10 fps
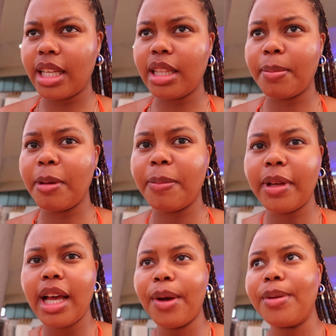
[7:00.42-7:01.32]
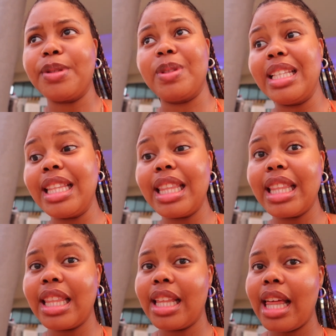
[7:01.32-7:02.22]
out the people I was with
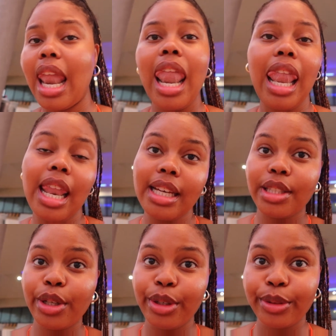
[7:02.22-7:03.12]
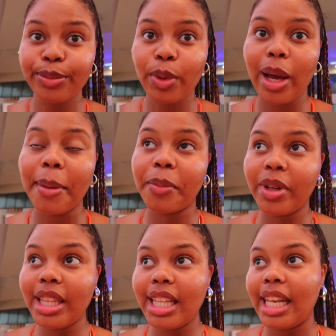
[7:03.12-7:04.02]
later, or I'm
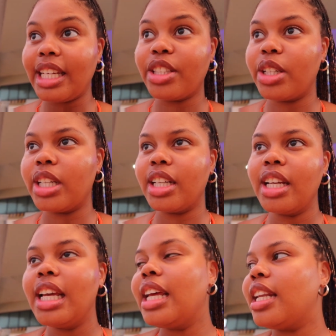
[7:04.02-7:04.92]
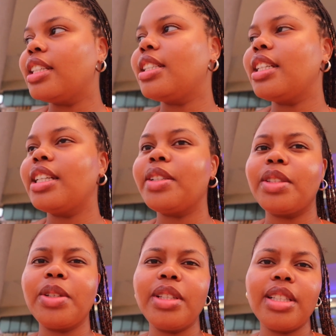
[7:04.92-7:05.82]
with later. Literally, it
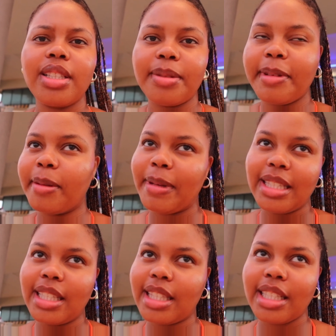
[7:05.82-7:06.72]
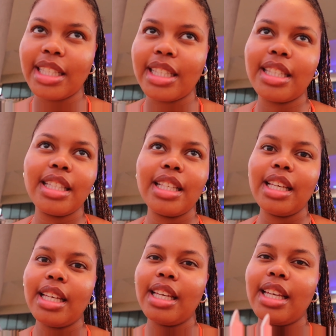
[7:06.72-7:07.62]
was only just me and my sisters.
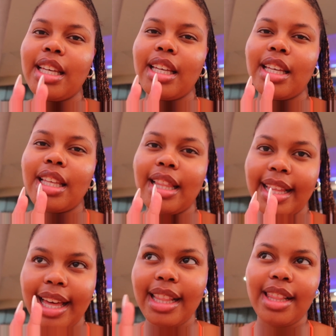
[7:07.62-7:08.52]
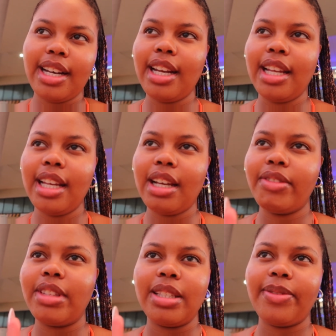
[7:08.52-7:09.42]
The other three
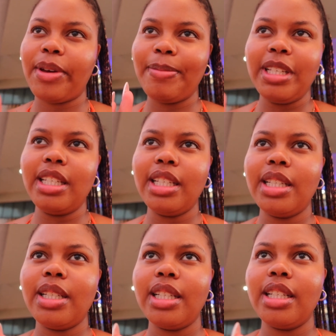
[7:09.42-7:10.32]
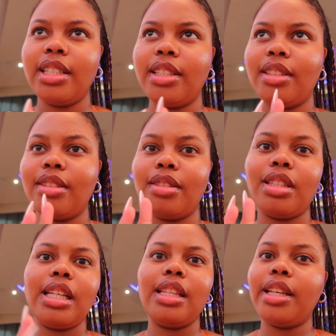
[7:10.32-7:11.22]
of this family
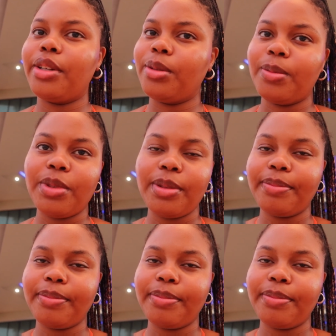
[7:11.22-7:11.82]
still in their rooms.